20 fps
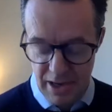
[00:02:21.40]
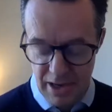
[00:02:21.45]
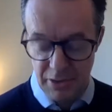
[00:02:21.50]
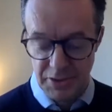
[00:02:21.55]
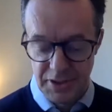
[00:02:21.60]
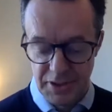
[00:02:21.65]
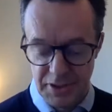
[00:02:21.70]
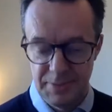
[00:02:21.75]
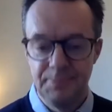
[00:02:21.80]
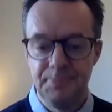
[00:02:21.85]

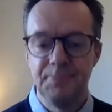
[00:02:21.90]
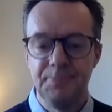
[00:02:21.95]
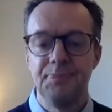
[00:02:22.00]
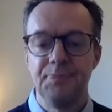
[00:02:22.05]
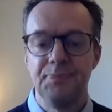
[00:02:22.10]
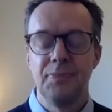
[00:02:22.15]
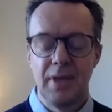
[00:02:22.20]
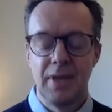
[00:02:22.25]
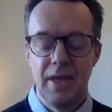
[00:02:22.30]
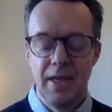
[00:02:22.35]
host.
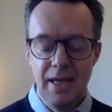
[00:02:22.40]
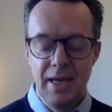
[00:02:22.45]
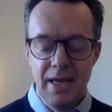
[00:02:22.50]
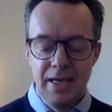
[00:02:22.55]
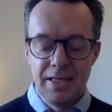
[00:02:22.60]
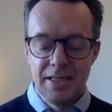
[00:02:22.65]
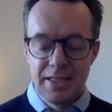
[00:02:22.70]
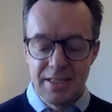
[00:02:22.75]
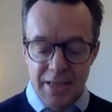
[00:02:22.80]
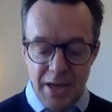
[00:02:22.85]

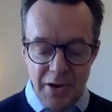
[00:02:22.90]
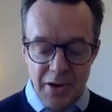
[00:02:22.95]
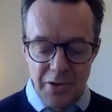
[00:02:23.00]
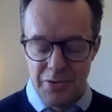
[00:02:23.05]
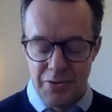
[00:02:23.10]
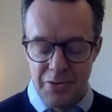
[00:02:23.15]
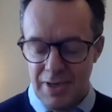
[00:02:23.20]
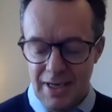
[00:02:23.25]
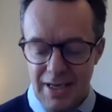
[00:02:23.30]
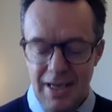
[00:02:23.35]

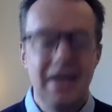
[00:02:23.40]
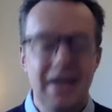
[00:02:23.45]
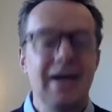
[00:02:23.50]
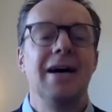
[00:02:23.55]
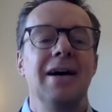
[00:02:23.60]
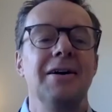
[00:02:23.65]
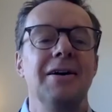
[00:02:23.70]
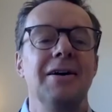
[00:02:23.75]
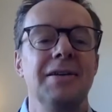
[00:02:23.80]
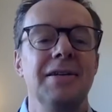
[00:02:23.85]
So
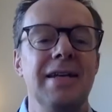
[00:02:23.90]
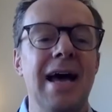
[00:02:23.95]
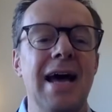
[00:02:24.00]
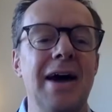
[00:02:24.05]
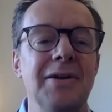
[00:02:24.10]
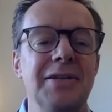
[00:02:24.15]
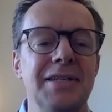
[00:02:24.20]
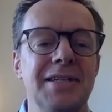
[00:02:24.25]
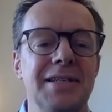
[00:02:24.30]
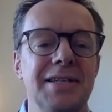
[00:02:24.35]

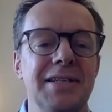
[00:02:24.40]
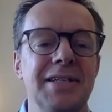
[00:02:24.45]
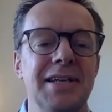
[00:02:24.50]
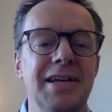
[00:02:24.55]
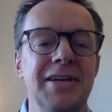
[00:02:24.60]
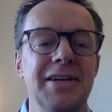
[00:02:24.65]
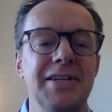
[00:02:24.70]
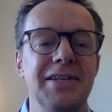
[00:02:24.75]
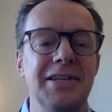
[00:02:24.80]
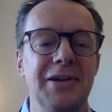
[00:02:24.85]
now to
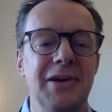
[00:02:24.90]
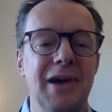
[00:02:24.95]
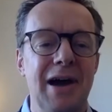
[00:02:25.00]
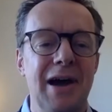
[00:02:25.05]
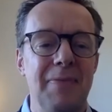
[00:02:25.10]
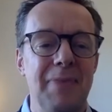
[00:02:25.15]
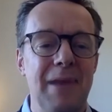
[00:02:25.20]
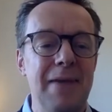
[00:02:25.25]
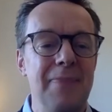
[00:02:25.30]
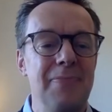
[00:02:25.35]
turn to
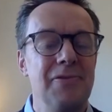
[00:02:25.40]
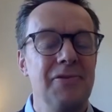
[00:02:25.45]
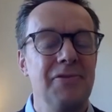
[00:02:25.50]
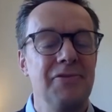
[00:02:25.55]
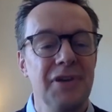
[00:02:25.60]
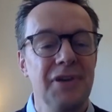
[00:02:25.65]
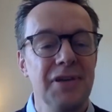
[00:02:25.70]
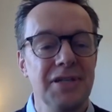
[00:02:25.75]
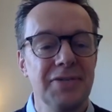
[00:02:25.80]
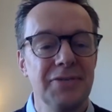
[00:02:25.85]
our paper and
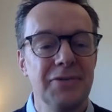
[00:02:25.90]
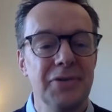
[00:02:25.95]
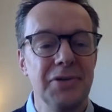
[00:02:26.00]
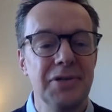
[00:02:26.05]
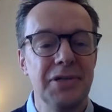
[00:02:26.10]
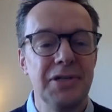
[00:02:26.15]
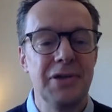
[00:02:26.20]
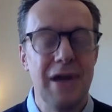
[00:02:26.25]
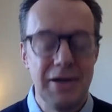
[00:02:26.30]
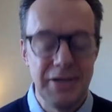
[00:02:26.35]
first of all
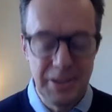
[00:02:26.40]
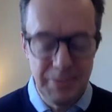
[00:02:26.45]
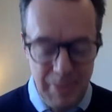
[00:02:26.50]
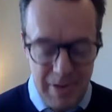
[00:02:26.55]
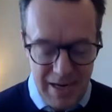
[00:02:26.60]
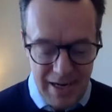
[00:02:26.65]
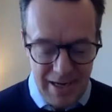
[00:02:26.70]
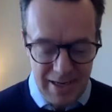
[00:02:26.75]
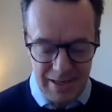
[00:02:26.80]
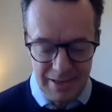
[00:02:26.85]
to our
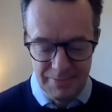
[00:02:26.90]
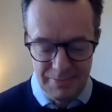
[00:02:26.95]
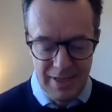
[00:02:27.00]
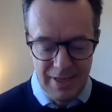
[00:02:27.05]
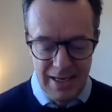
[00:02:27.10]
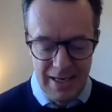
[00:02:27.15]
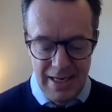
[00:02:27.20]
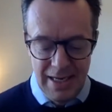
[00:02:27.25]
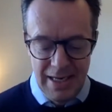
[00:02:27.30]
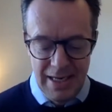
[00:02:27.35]
speaker.
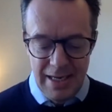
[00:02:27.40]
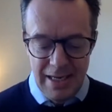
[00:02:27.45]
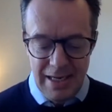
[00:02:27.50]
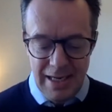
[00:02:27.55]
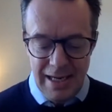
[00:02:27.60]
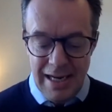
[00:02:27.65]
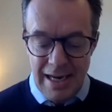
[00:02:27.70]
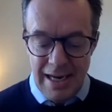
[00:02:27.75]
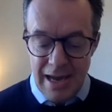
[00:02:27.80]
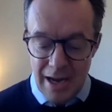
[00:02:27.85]

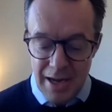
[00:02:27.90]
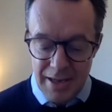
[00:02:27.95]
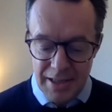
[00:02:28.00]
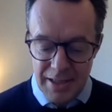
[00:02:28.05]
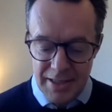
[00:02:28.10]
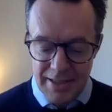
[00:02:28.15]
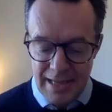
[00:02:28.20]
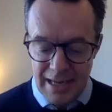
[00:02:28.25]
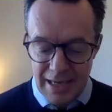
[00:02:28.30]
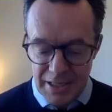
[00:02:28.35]
Iliana
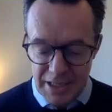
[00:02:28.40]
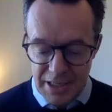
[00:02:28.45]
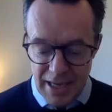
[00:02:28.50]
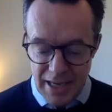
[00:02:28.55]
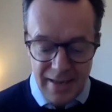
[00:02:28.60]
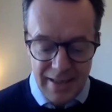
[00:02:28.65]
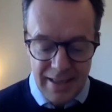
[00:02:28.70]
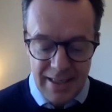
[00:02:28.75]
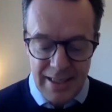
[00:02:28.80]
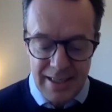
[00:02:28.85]

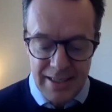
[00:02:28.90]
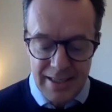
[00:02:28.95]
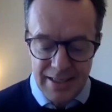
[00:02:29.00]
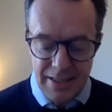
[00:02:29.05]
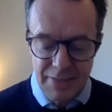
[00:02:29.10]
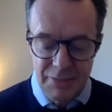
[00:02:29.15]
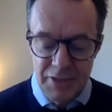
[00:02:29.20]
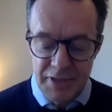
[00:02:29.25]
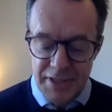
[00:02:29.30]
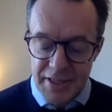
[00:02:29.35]
Seljan
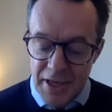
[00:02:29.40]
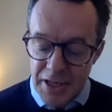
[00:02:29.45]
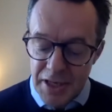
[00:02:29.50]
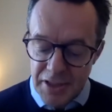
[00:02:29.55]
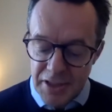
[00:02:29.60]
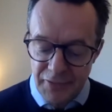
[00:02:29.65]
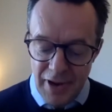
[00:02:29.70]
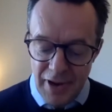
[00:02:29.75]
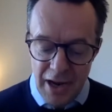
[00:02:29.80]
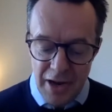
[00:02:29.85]
is
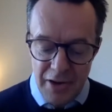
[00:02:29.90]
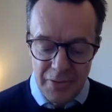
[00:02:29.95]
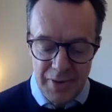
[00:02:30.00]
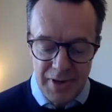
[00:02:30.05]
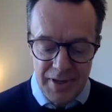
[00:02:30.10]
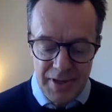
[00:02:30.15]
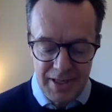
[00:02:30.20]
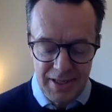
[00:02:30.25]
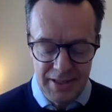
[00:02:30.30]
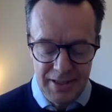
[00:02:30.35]
research fellow
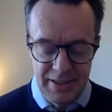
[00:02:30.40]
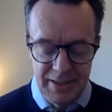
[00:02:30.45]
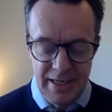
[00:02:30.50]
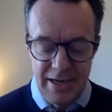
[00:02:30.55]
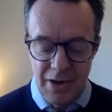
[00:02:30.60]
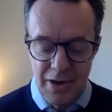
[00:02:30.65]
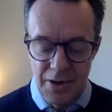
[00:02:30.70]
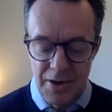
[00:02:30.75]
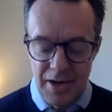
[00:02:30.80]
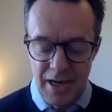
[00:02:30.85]
with a
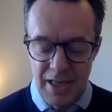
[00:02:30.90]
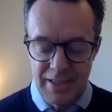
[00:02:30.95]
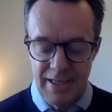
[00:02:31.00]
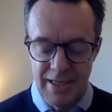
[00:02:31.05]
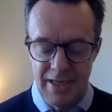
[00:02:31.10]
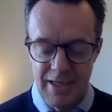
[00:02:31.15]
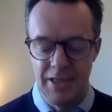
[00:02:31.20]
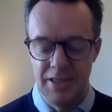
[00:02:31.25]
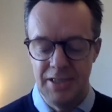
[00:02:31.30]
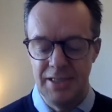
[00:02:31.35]

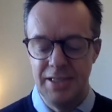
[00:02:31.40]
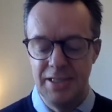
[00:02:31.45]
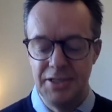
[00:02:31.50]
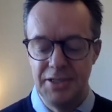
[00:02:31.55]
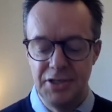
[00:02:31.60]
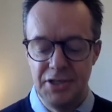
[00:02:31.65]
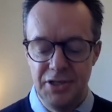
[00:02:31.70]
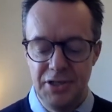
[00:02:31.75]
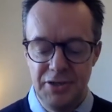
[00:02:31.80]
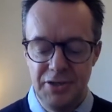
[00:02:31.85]
Decolonizing Arts
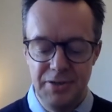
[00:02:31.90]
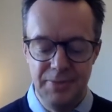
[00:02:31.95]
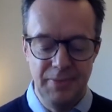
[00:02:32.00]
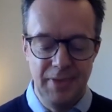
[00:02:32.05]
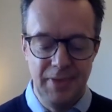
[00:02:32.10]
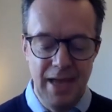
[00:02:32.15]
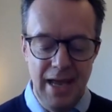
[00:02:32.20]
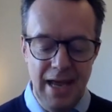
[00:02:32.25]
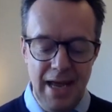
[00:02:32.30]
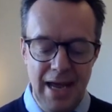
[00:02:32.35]
Institute
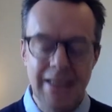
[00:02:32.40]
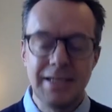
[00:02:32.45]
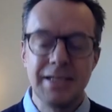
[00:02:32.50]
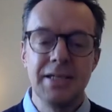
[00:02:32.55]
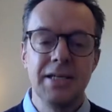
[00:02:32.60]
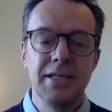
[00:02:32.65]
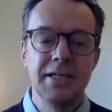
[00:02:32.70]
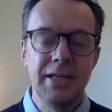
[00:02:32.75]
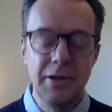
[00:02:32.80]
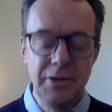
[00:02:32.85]
and
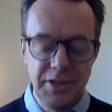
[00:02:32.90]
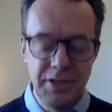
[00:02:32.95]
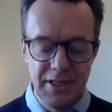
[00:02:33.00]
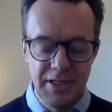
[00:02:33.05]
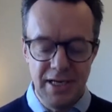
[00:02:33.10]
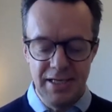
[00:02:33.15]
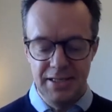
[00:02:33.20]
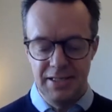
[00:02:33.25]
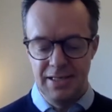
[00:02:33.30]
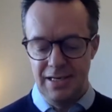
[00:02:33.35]
an
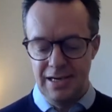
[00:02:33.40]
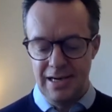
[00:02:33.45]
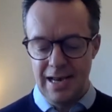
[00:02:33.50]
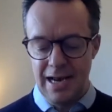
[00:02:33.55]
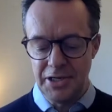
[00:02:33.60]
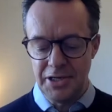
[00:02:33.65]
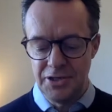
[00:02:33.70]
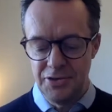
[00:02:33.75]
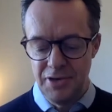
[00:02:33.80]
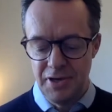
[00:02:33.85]
associate
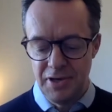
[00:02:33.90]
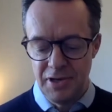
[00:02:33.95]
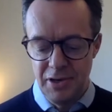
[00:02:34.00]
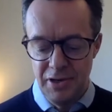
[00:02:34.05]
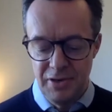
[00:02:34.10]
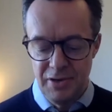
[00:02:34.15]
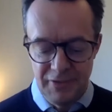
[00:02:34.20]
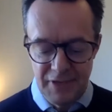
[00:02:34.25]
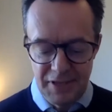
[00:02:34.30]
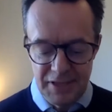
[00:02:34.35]
lecturer at the
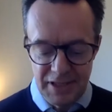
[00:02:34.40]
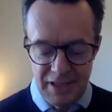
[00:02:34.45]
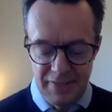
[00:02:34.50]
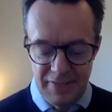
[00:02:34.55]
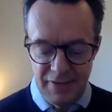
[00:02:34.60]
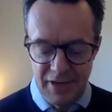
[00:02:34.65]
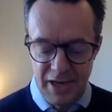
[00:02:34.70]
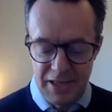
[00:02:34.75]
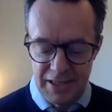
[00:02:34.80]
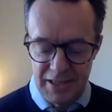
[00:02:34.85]
University
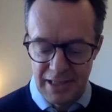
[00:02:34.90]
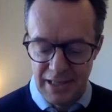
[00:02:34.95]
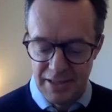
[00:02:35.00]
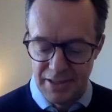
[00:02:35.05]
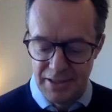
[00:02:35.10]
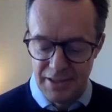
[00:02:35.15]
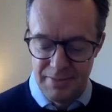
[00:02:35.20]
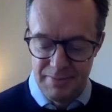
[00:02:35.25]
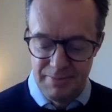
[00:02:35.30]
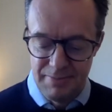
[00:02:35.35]
of Arts
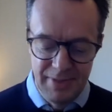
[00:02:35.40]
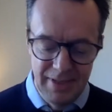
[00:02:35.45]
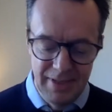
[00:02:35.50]
London.